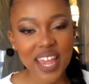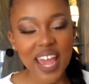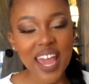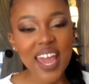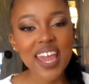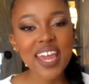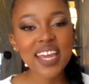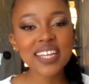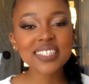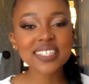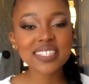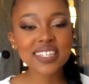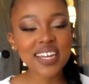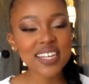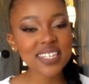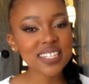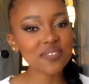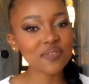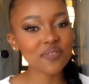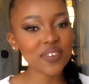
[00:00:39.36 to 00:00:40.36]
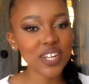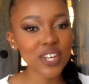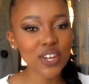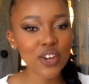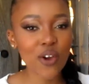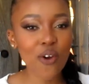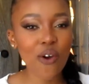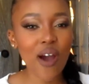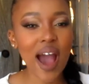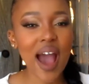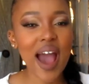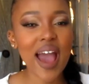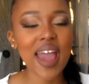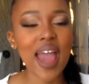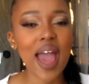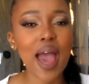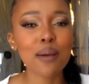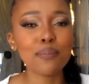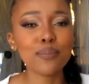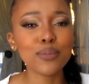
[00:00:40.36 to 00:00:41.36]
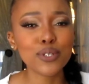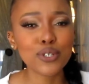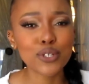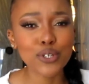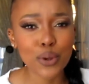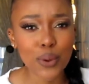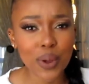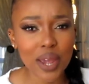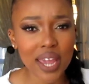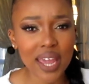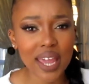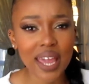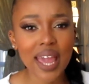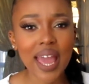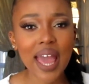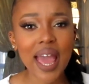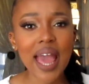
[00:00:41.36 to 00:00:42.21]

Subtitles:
In today's video, I am doing